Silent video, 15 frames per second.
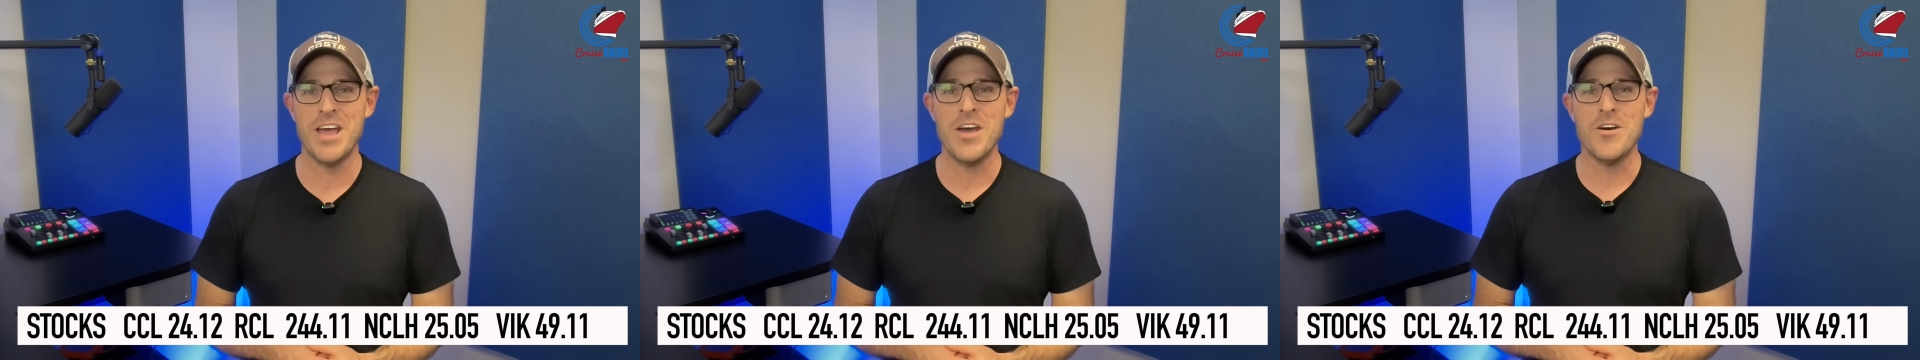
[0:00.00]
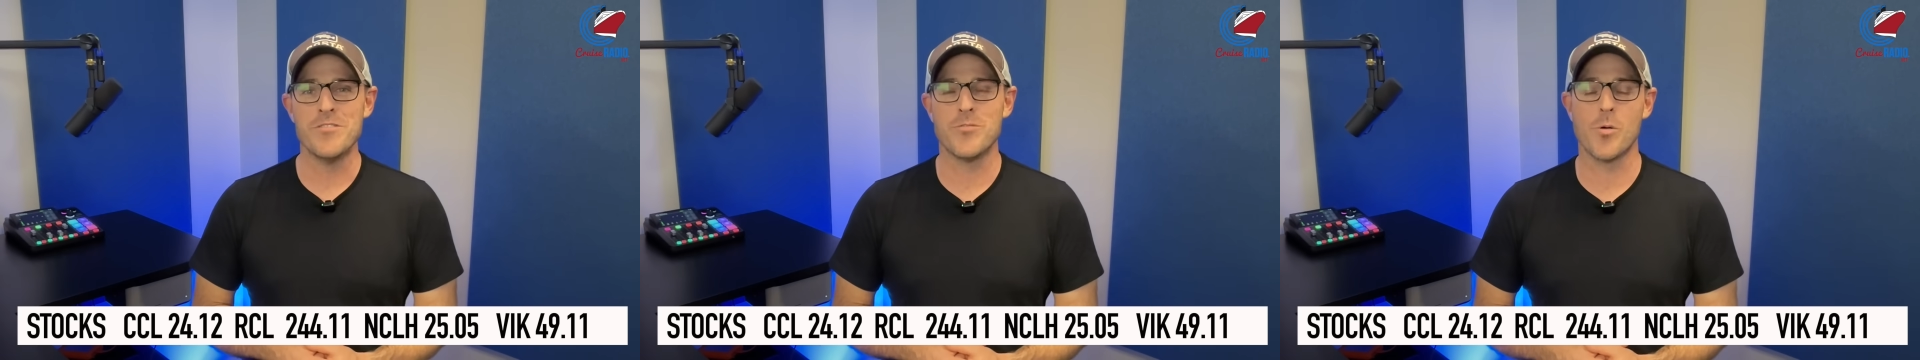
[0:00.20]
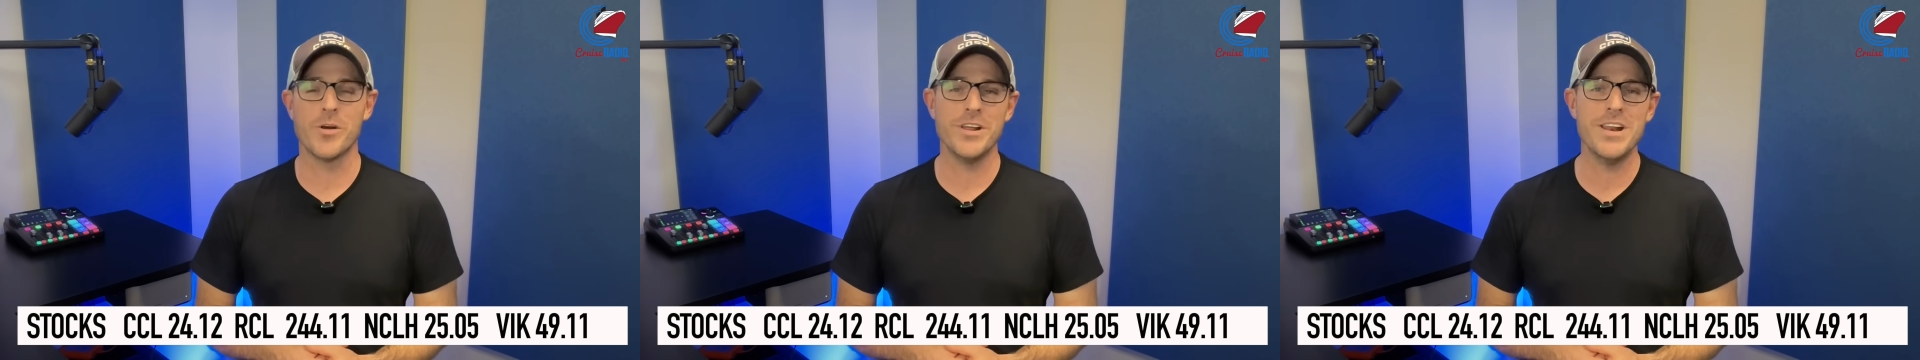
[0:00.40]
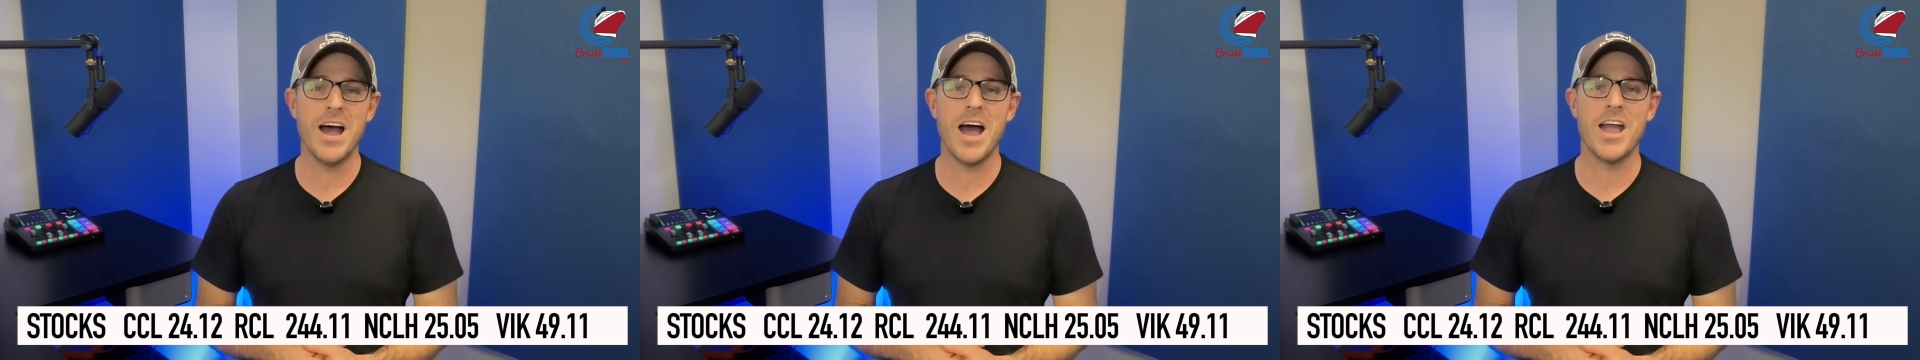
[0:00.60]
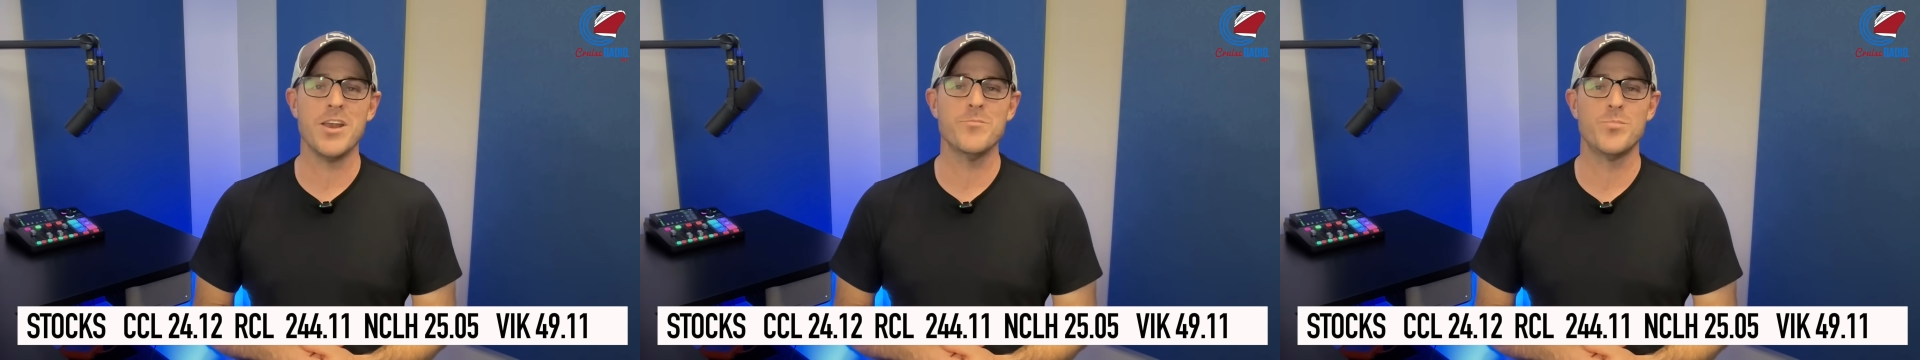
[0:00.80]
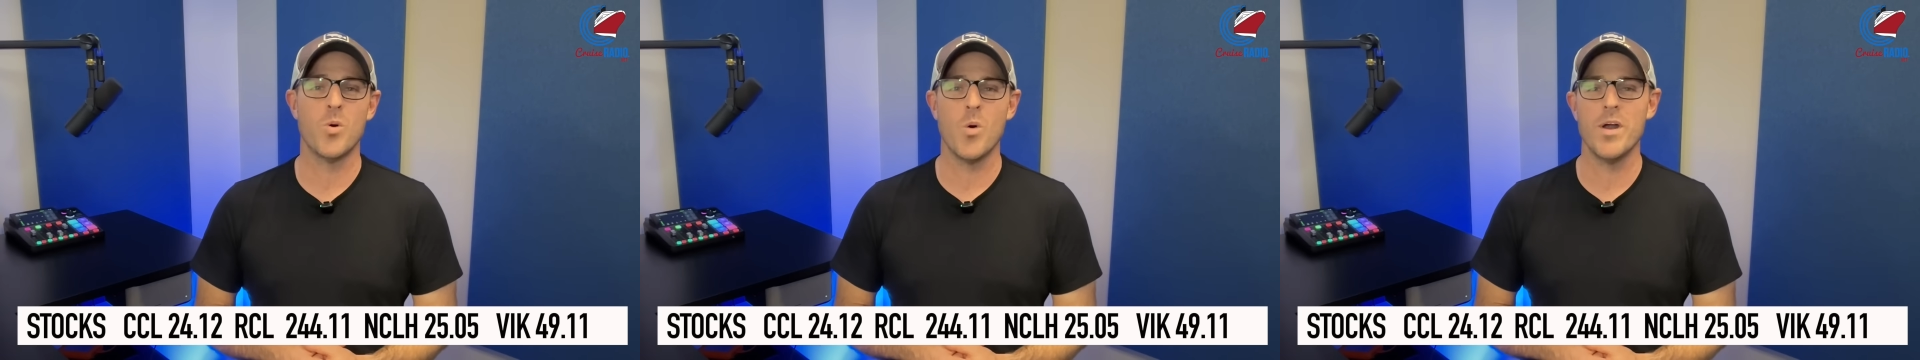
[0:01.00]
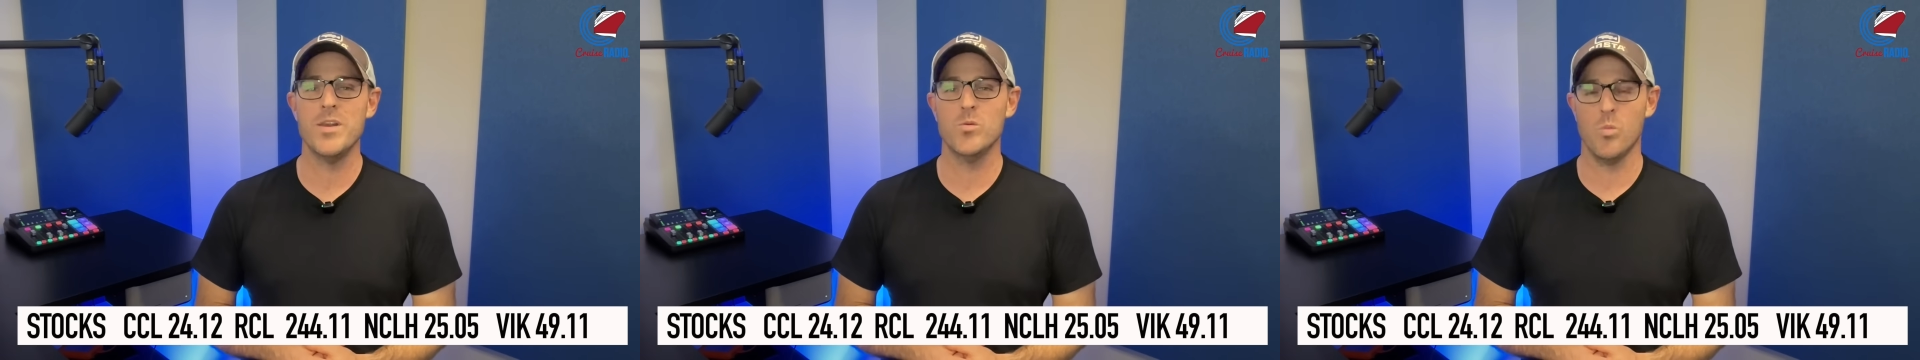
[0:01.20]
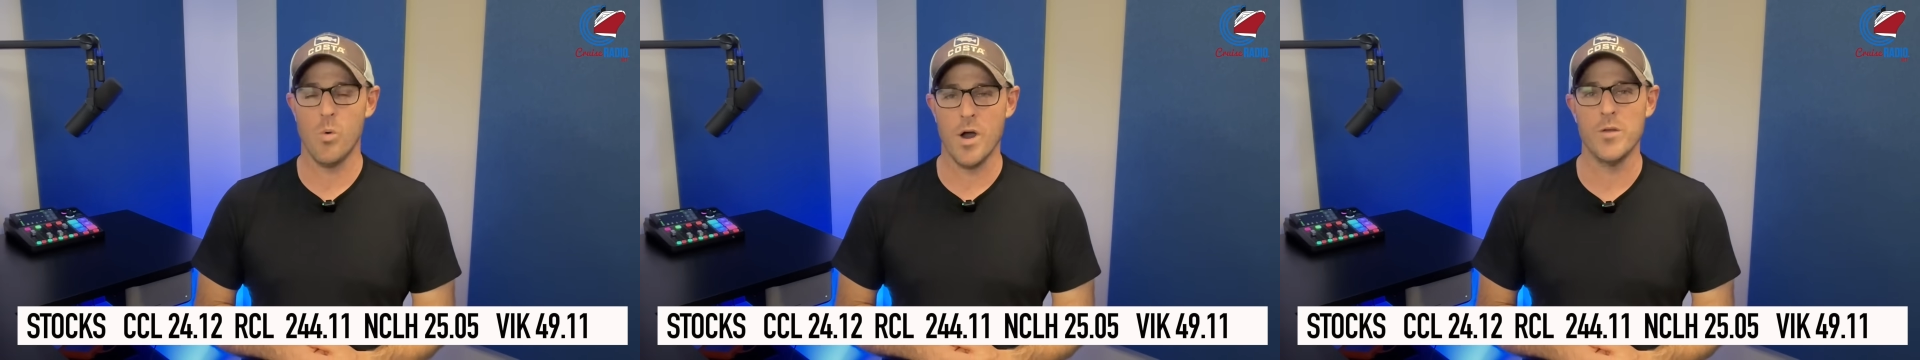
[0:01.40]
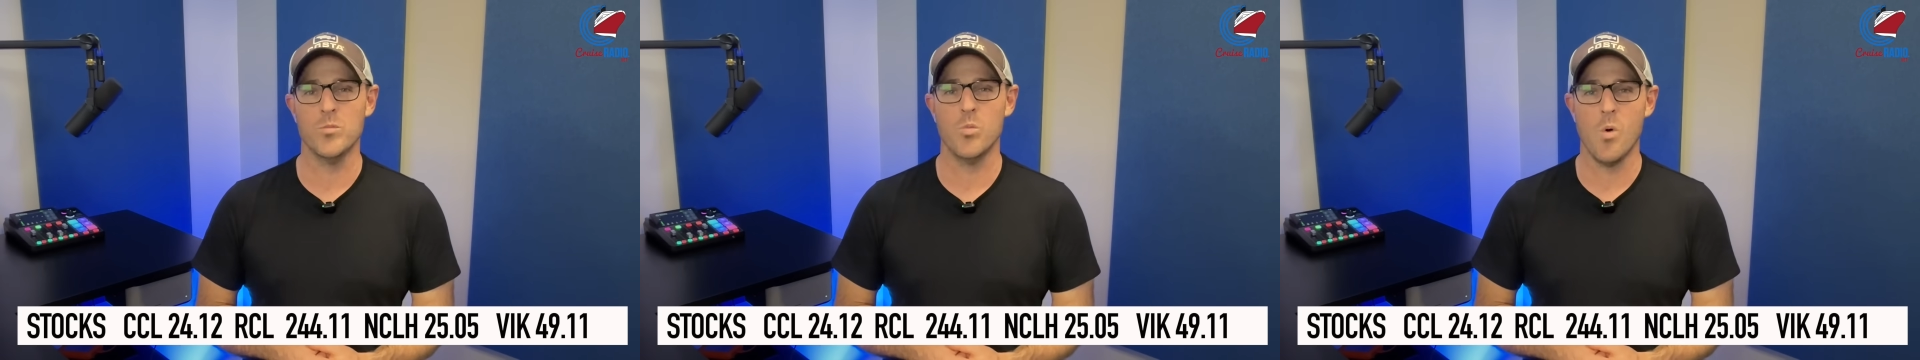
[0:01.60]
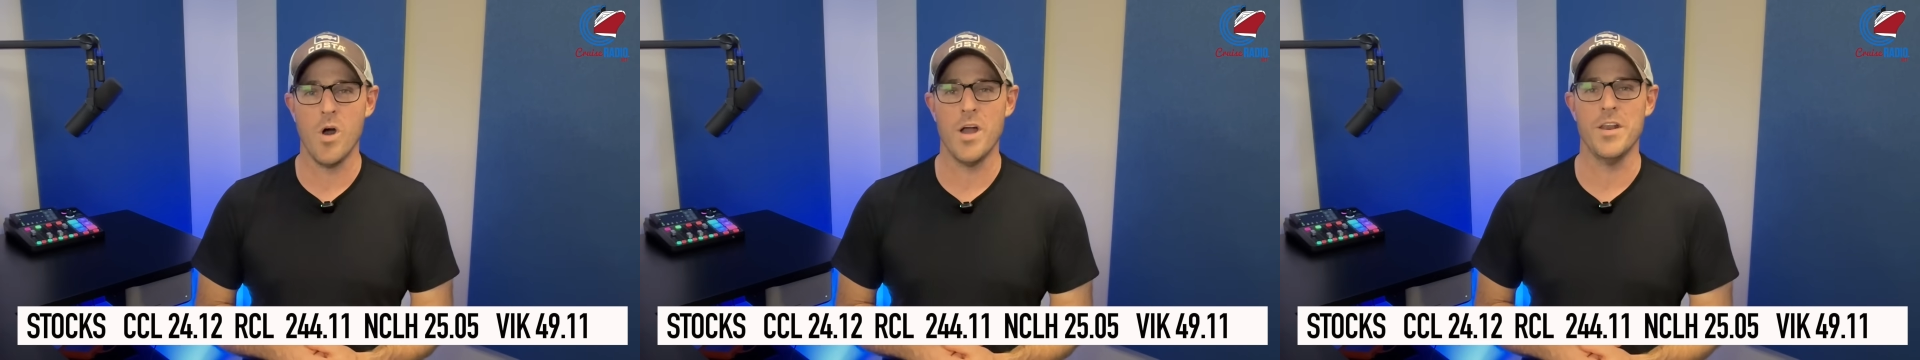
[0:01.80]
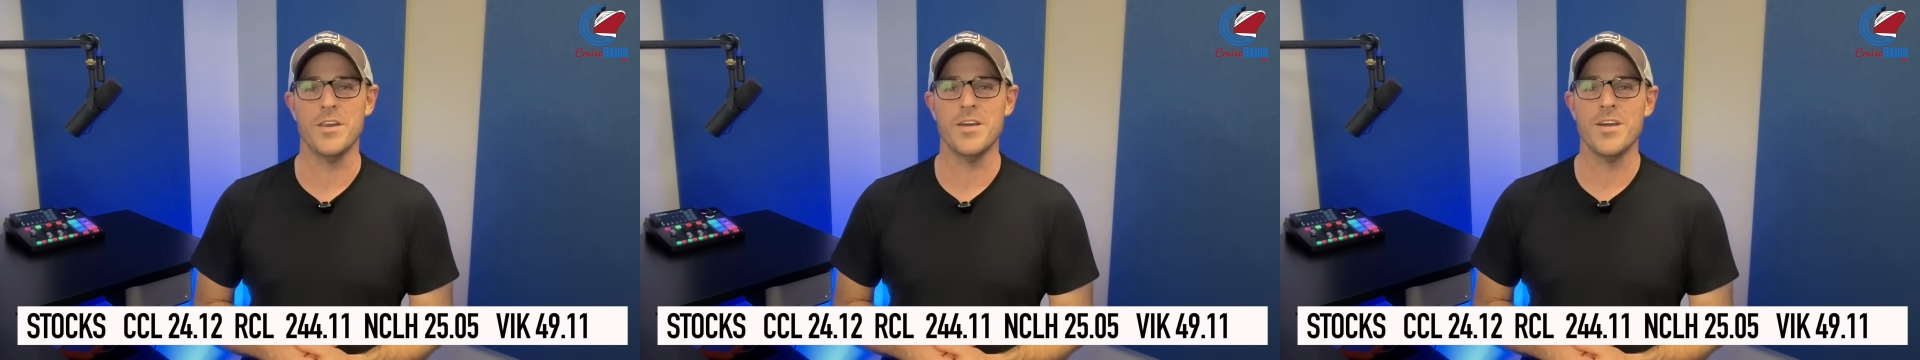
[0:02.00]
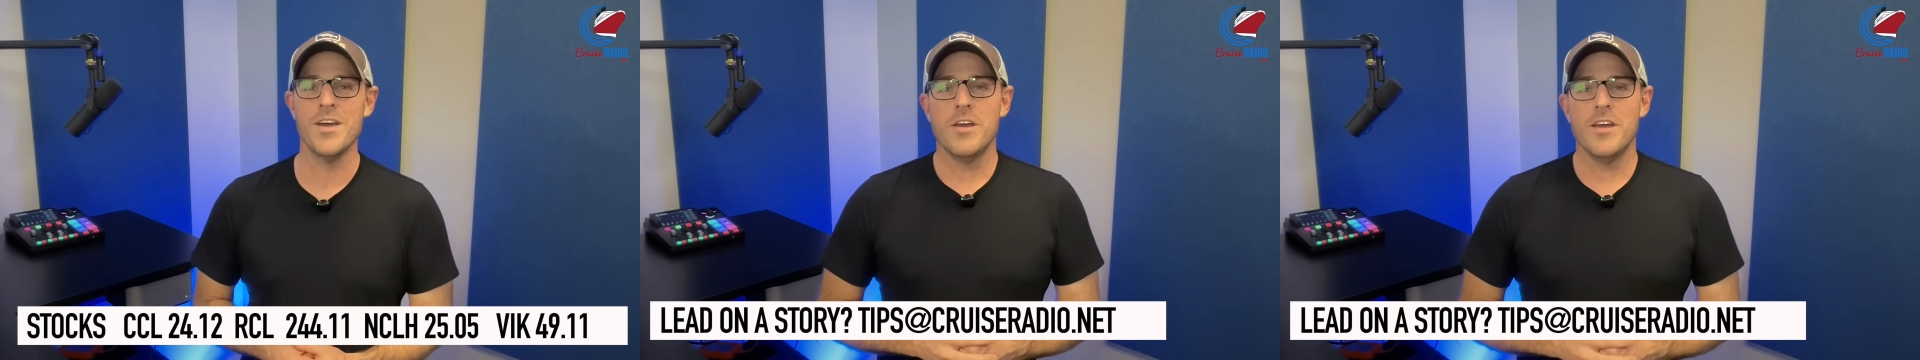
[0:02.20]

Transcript: 49.11.